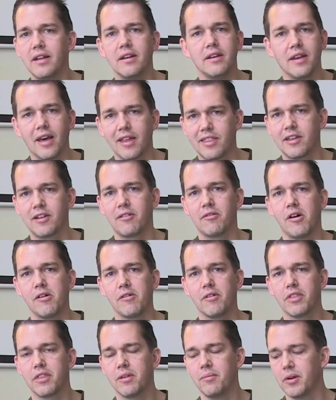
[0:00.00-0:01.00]
Nothing wrong
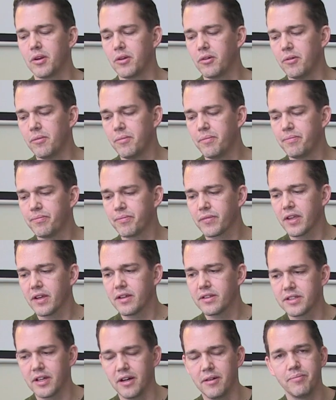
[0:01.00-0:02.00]
with the middle.
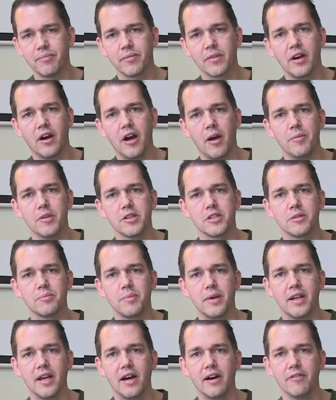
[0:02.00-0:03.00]
So I hope this has
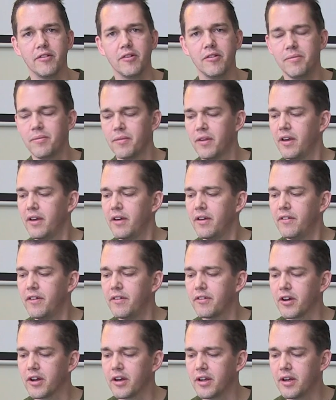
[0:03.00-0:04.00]
been helpful. If
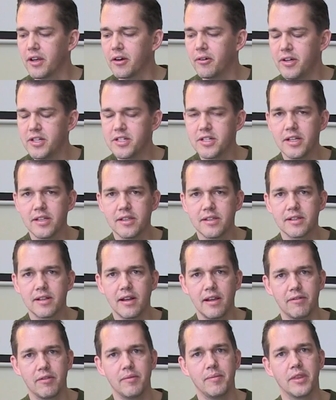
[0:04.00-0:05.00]
you've got any questions,
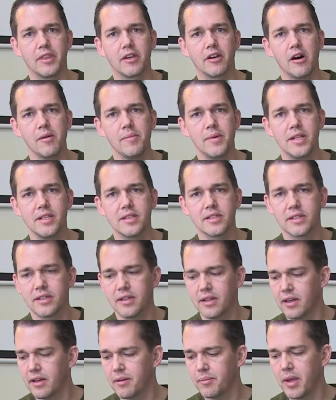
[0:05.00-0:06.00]
leave them in the
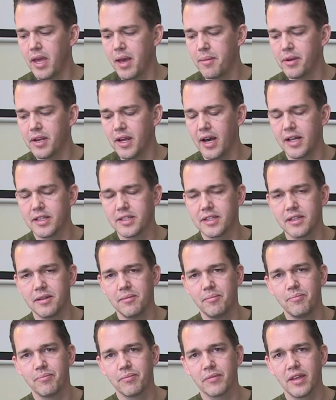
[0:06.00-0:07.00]
comments. I'd be happy to answer
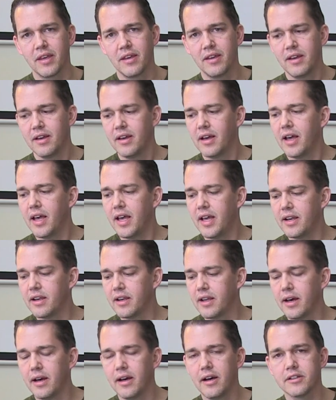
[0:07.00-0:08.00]
them.
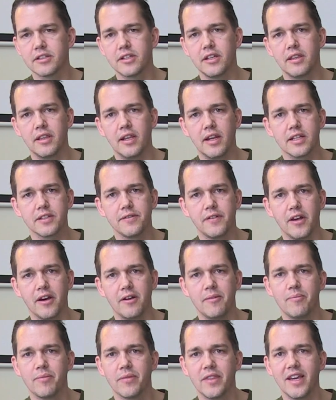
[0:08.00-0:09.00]
And I'll see you in the next
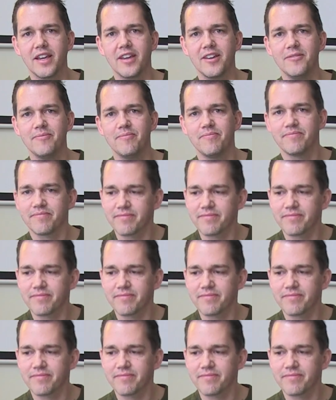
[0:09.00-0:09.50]
video. Thank you.